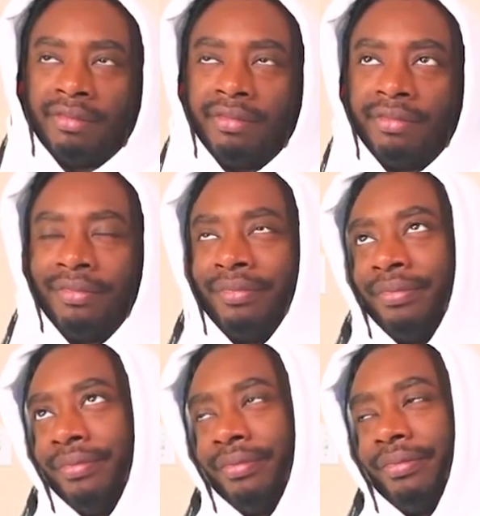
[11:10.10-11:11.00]

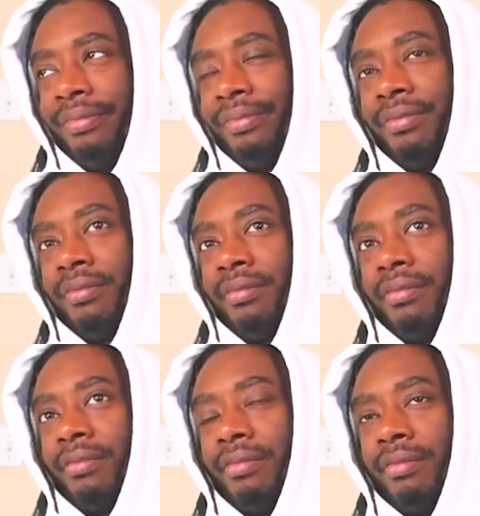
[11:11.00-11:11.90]

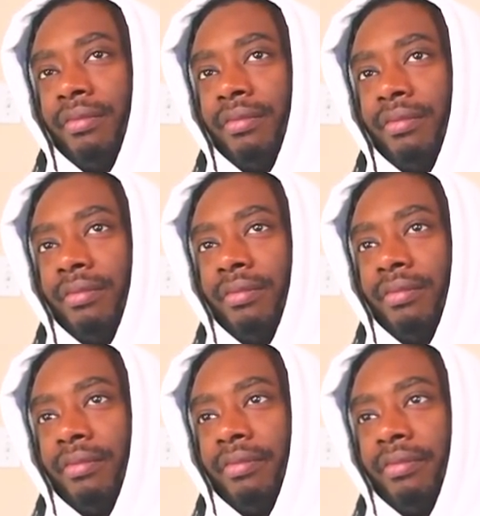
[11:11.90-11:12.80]

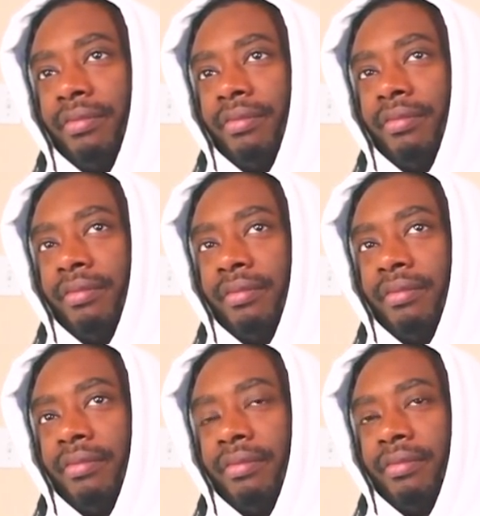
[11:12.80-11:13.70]

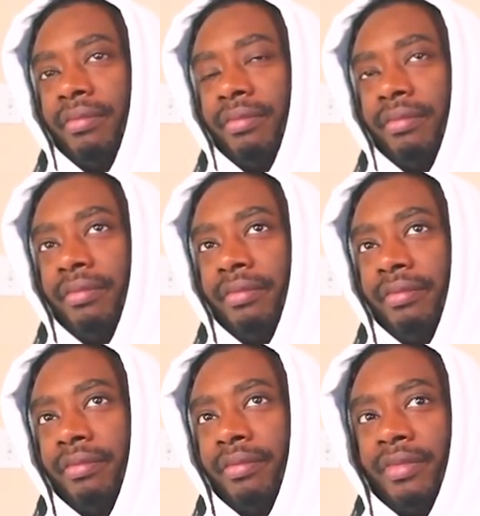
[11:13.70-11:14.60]

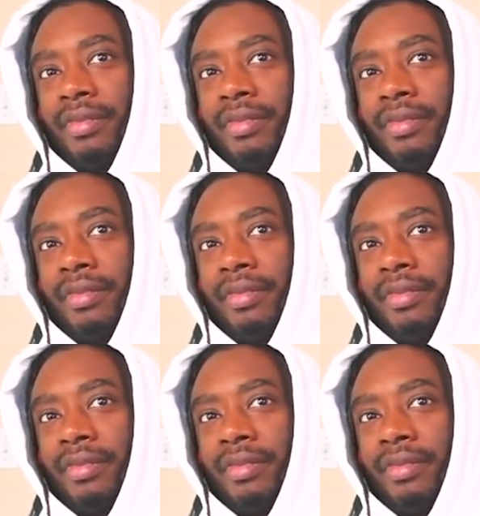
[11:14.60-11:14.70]
No words are spoken by the person on screen.